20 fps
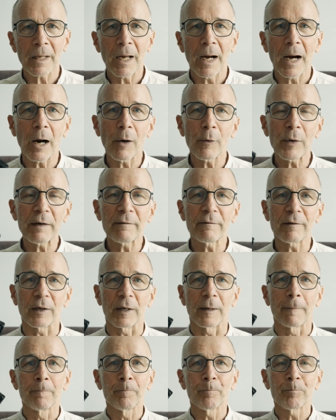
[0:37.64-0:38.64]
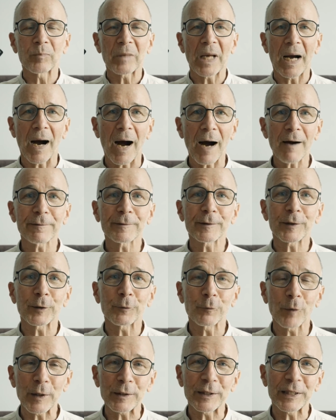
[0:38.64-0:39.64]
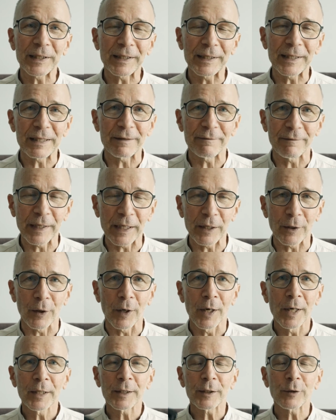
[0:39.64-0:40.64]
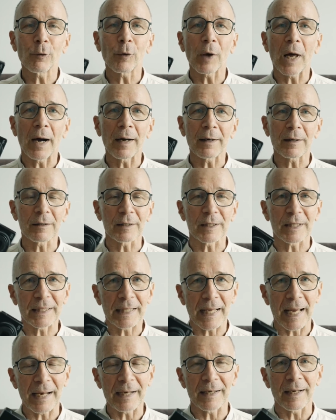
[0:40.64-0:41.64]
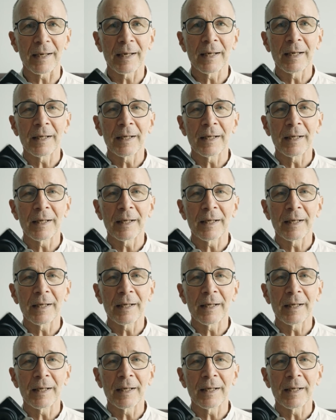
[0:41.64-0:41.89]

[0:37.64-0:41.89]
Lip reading: However, after watching this video, you'll understand